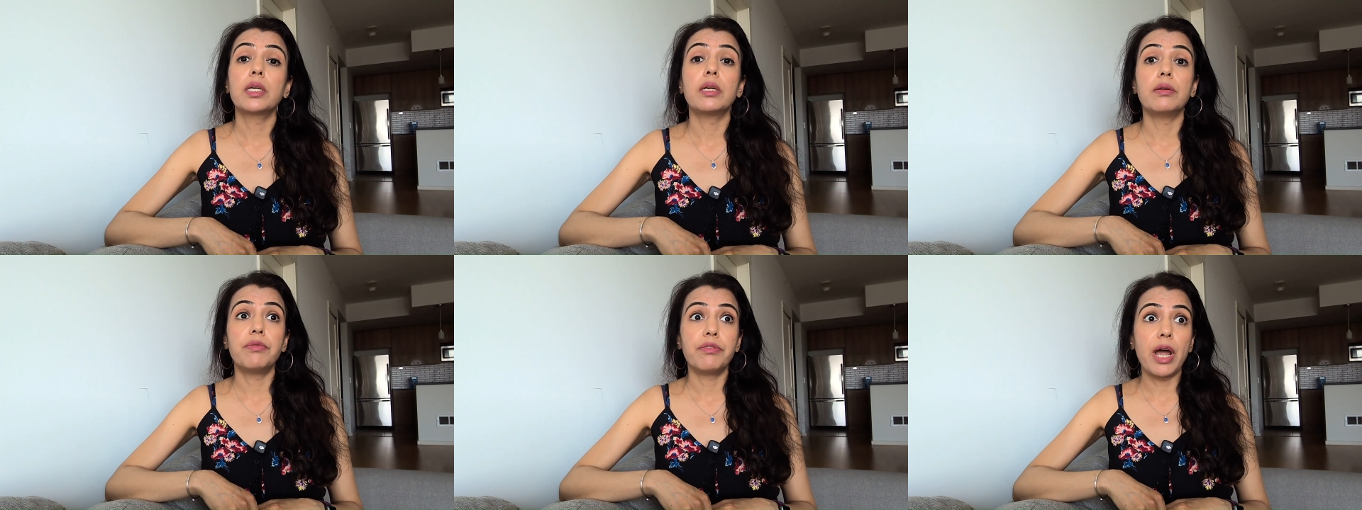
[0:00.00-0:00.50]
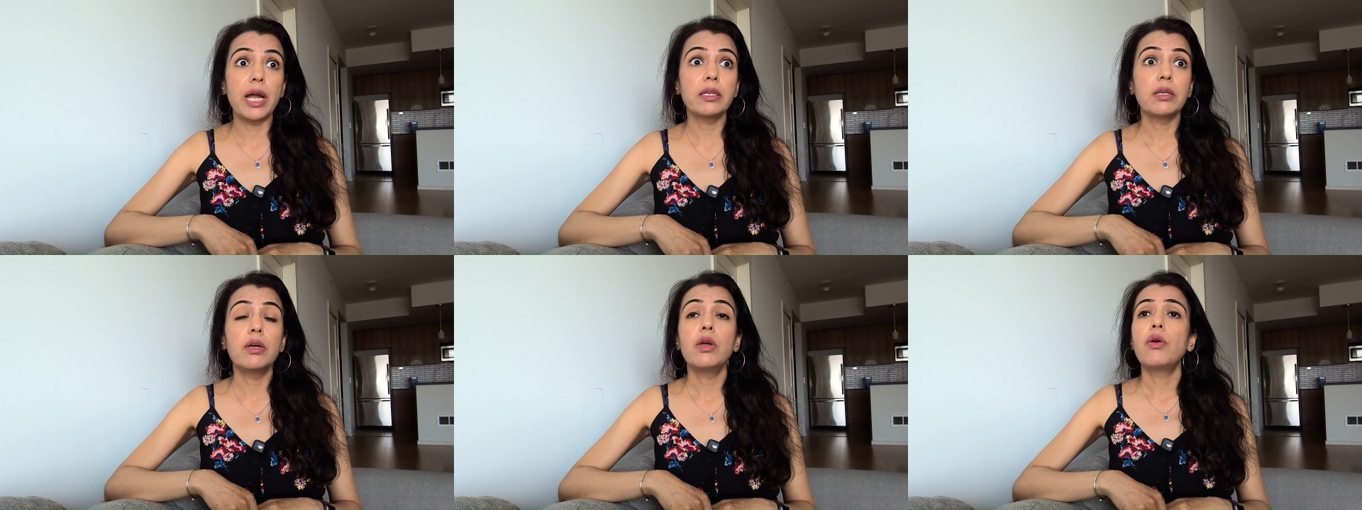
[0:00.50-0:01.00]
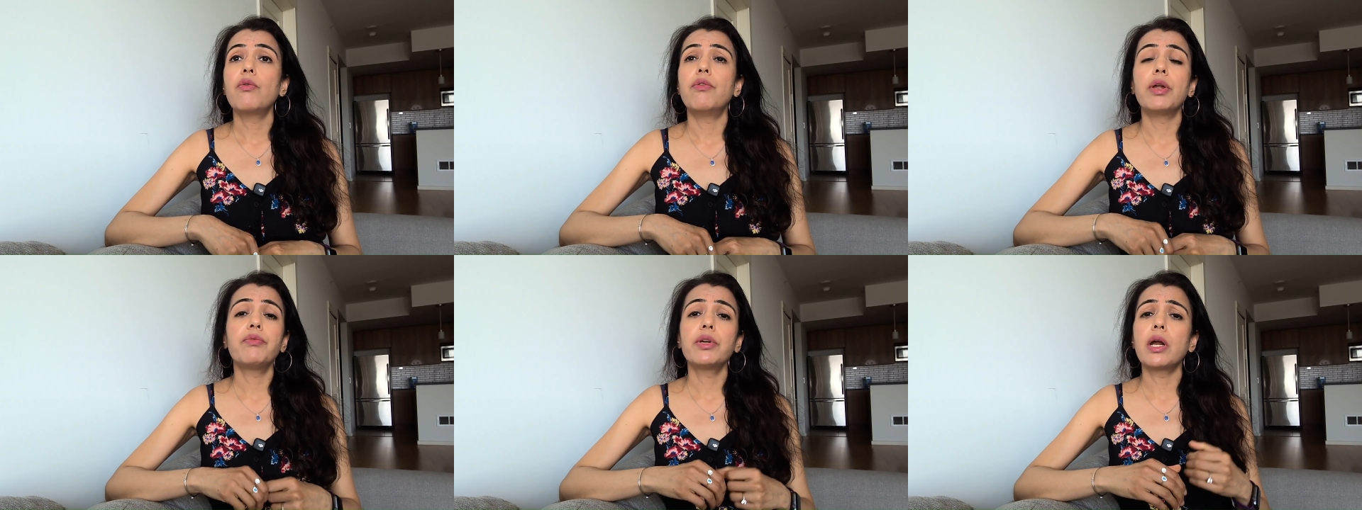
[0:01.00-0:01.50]
In fact,
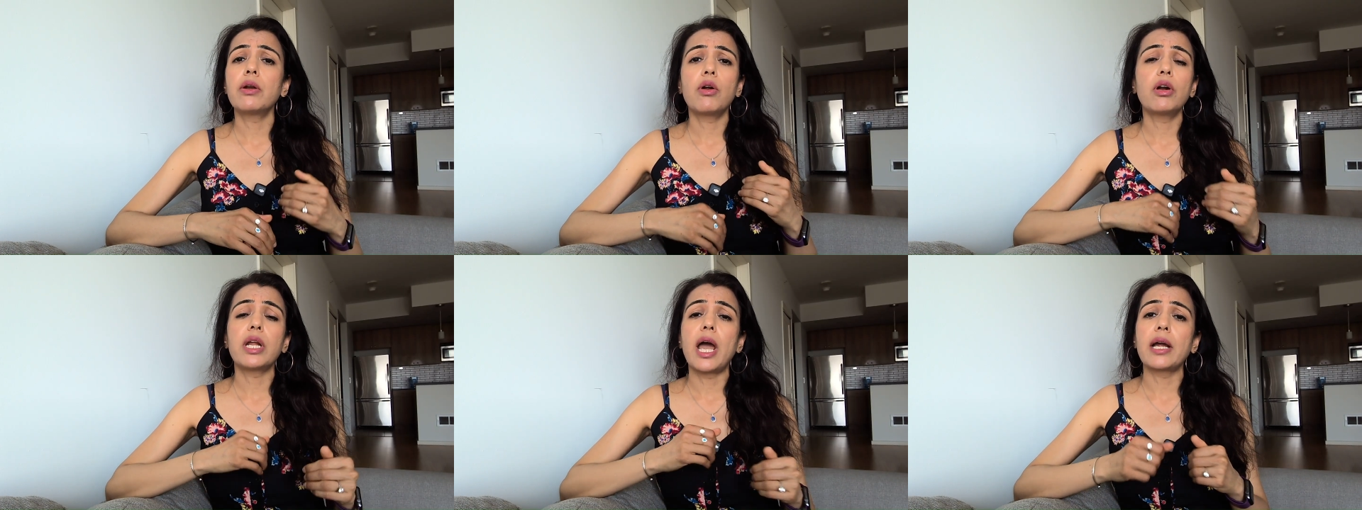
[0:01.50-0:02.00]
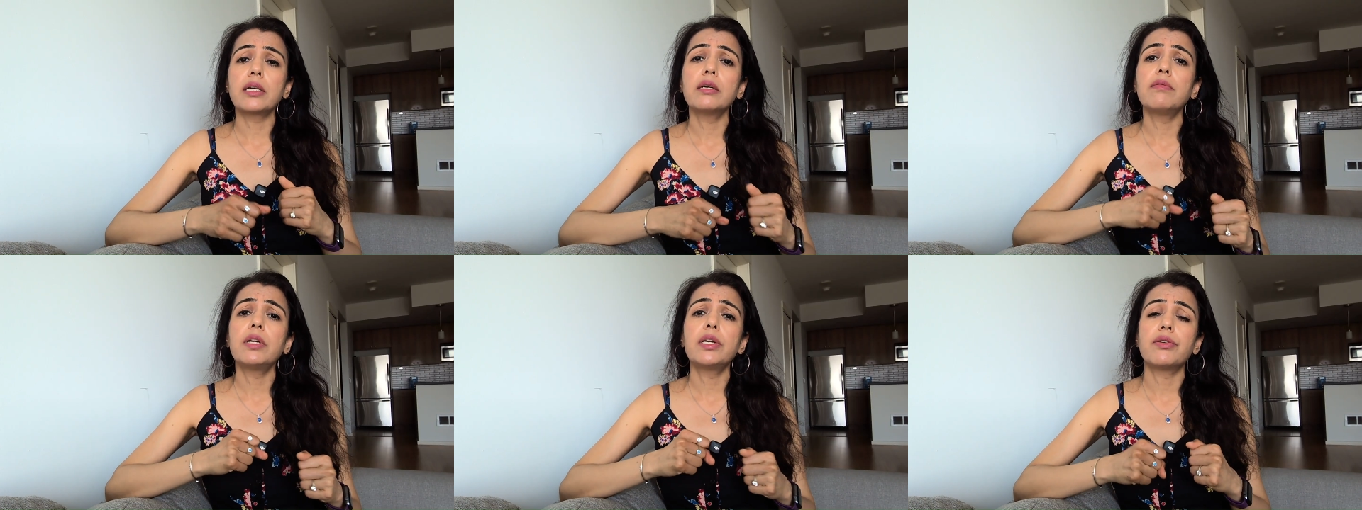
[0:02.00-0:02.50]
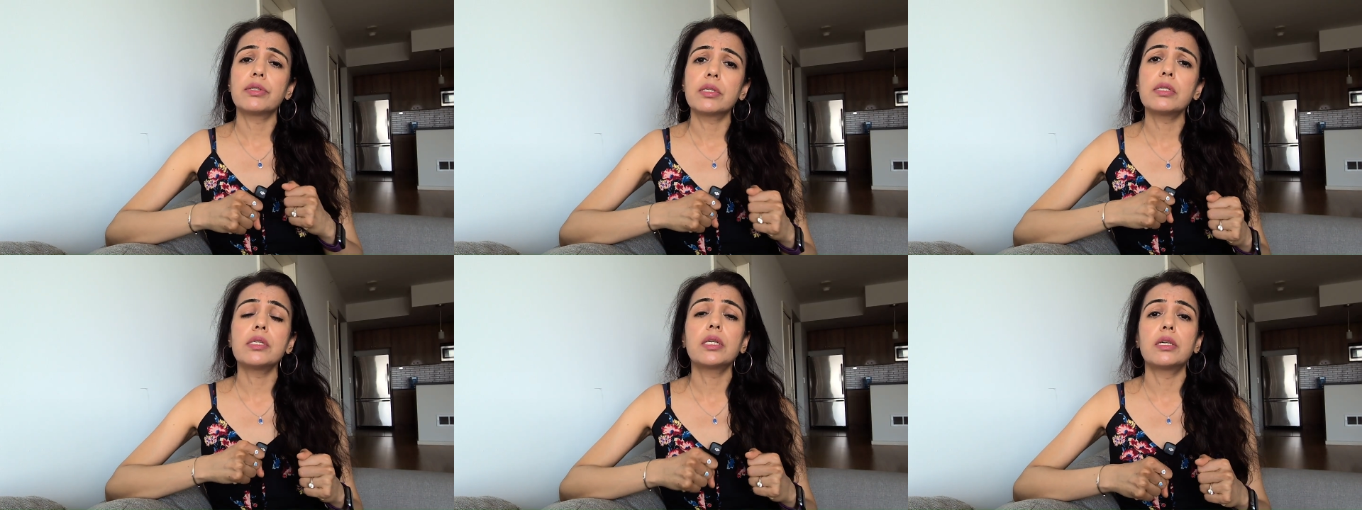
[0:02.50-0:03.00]
when we are not actively
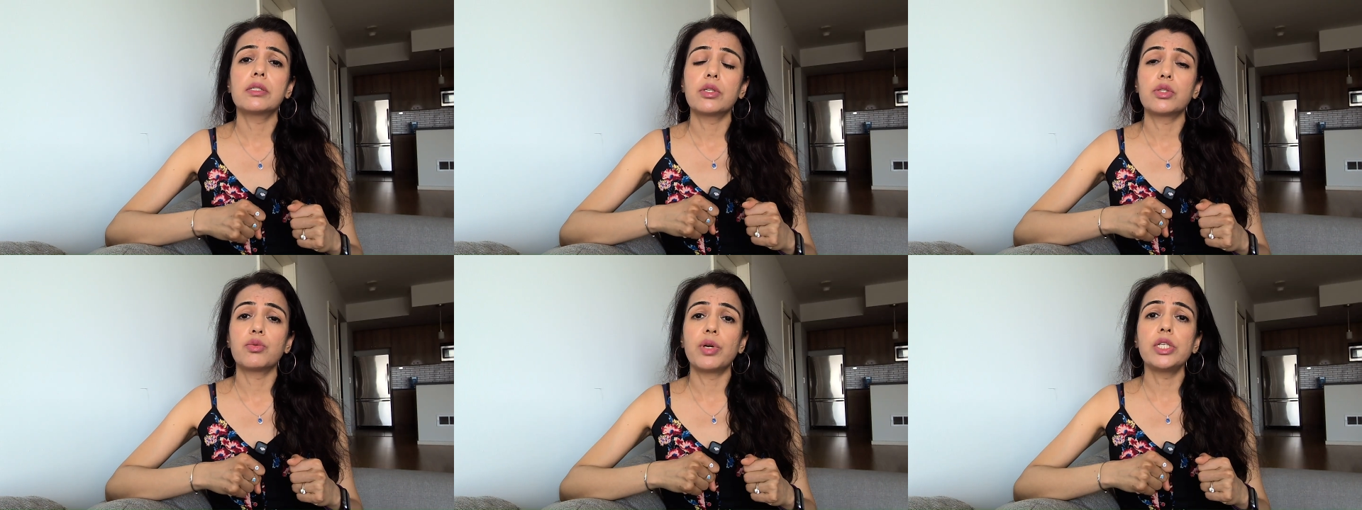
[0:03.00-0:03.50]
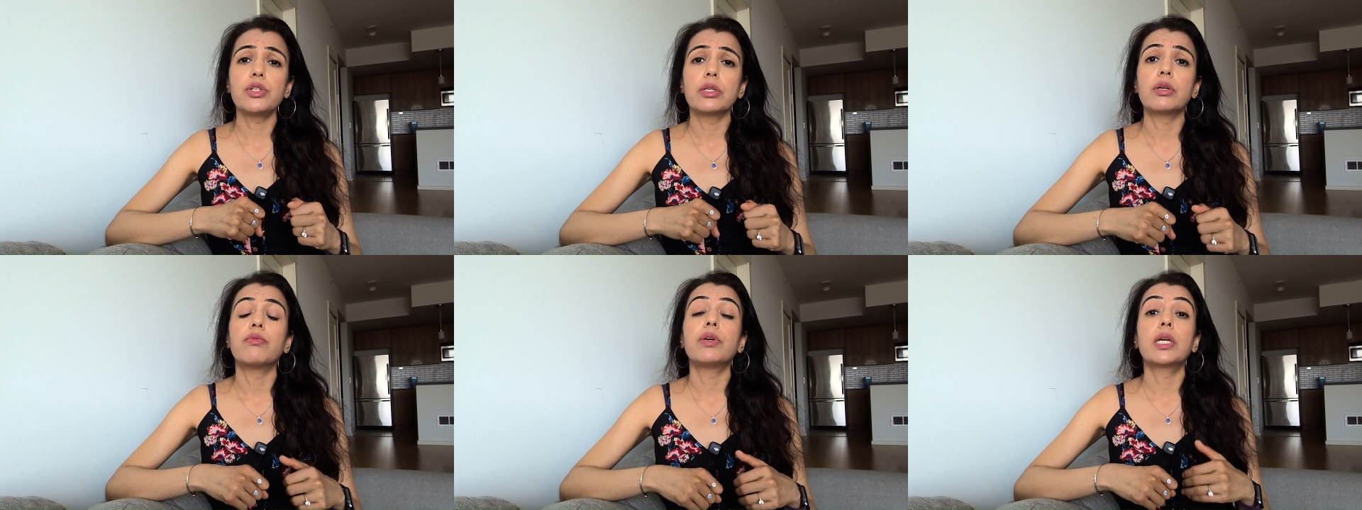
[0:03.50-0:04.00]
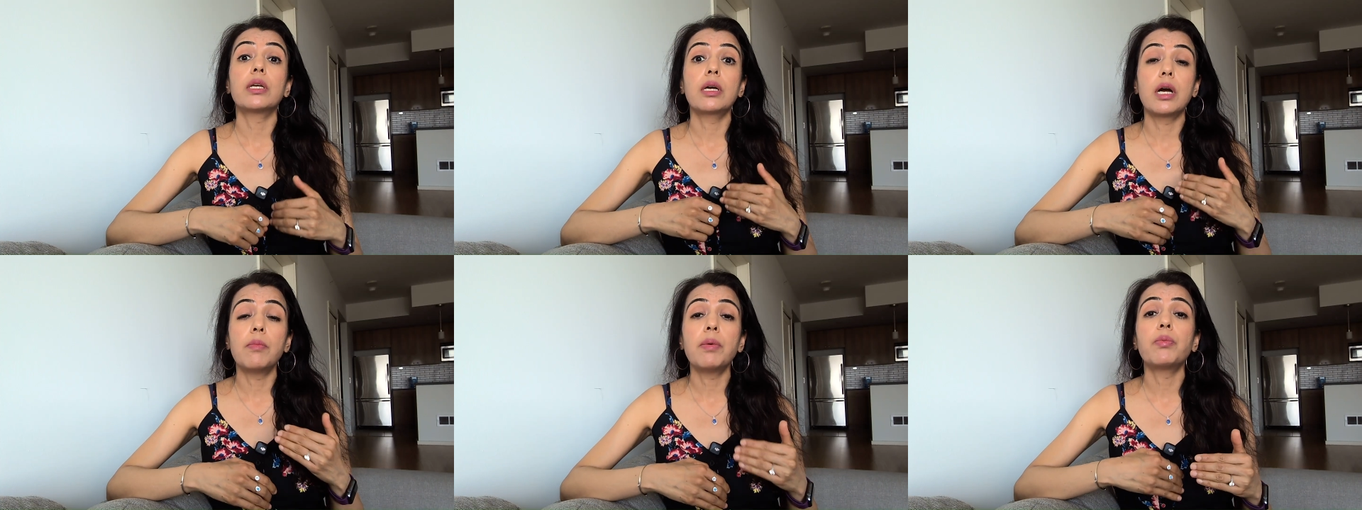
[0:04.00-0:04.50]
resisting a situation, we can
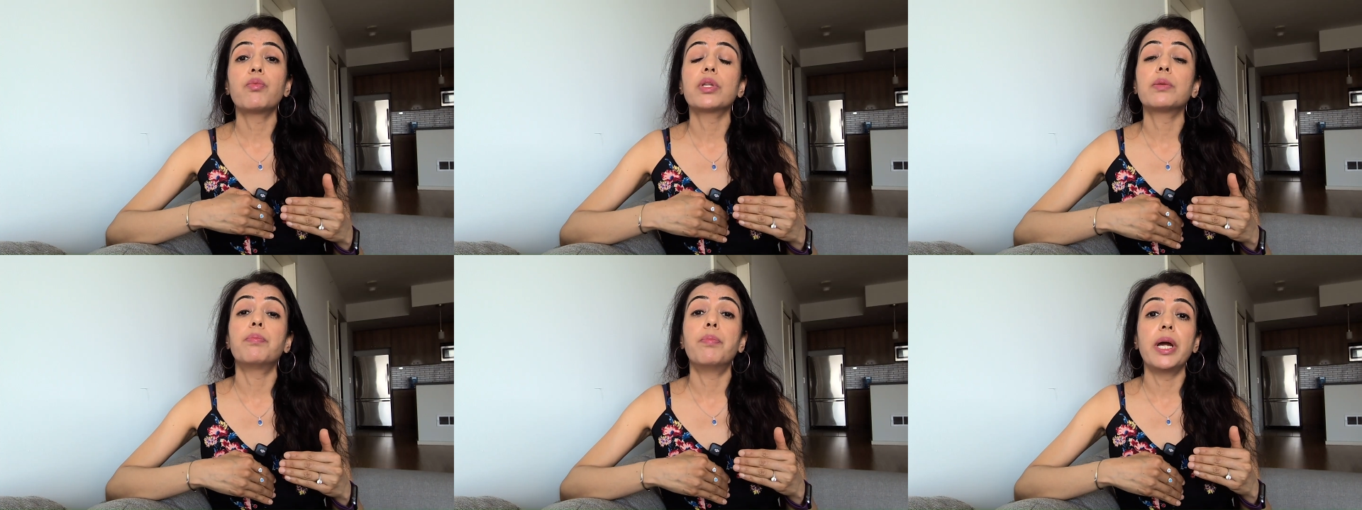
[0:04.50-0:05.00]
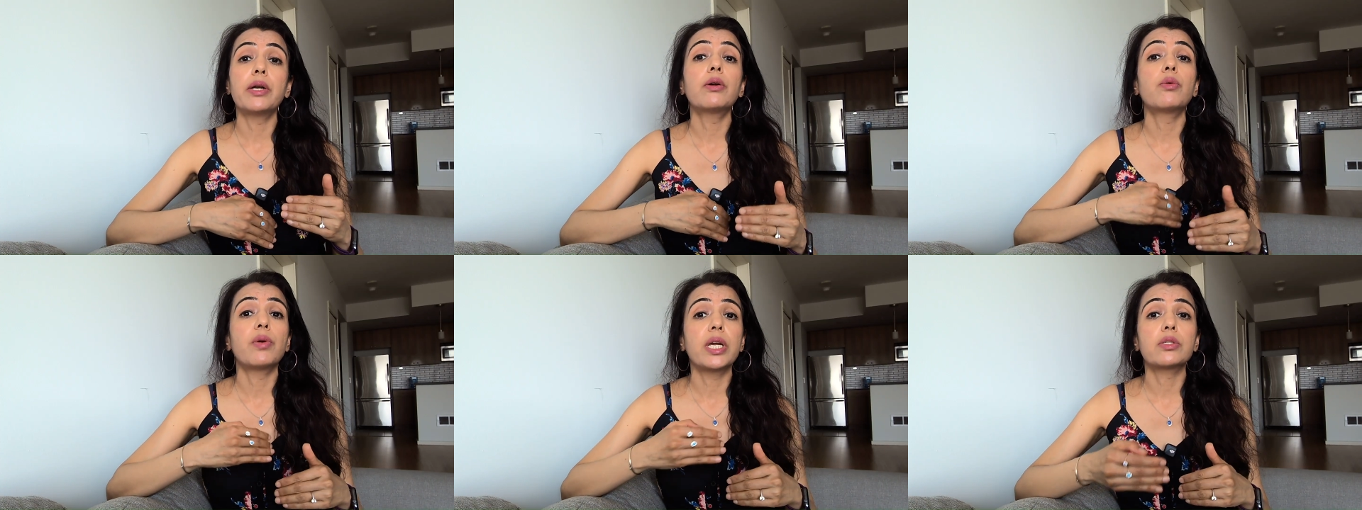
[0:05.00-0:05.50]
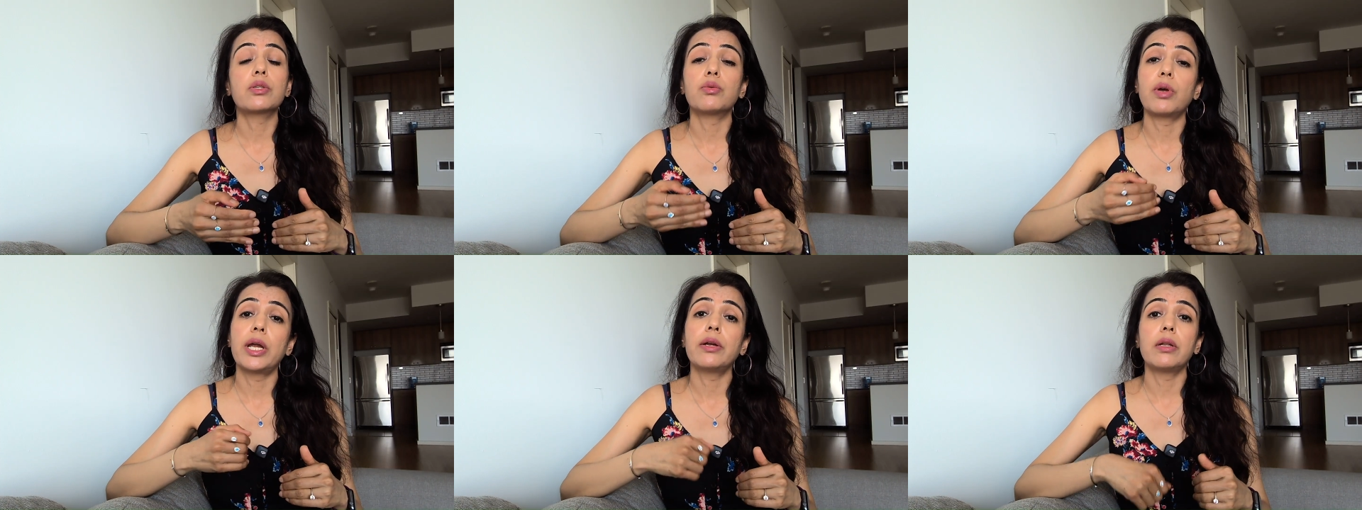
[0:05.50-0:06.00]
come up with better ways to
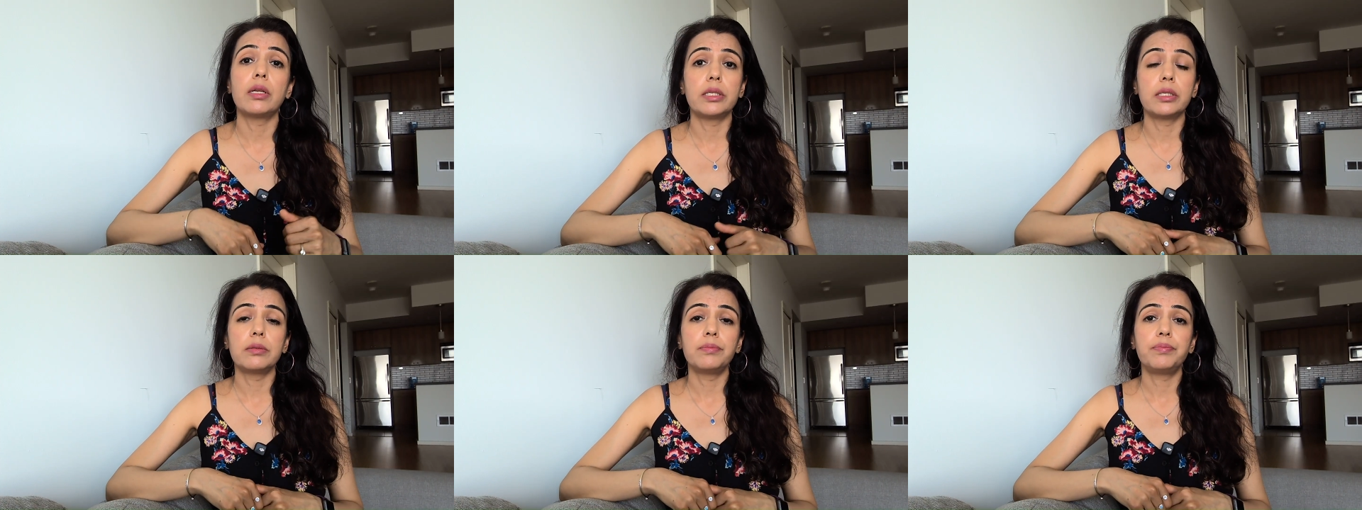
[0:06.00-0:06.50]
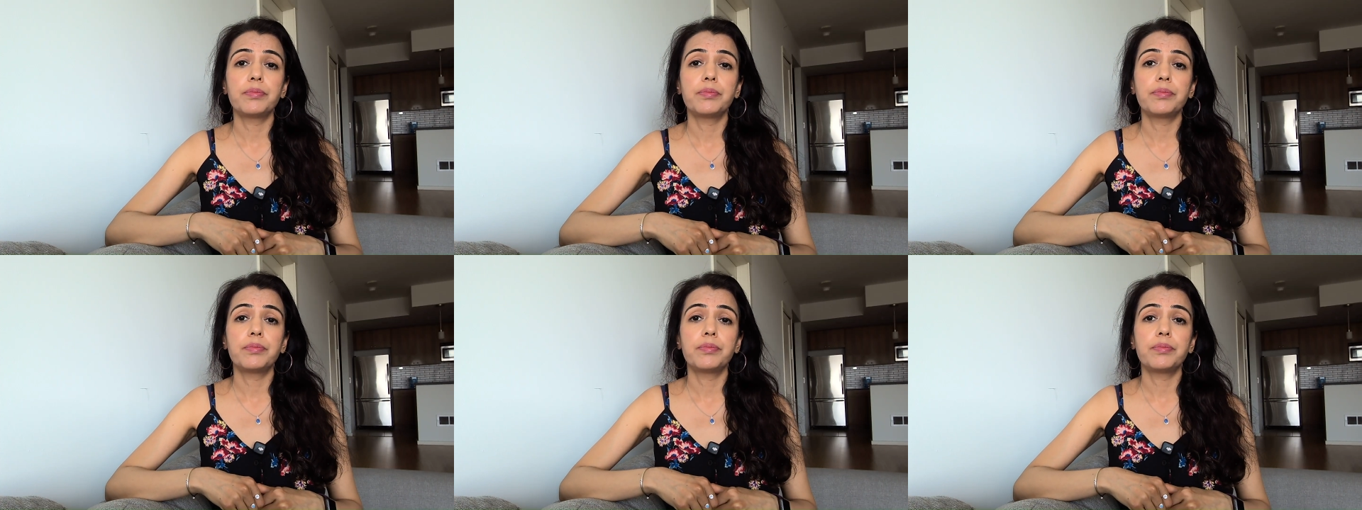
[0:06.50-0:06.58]
handle it.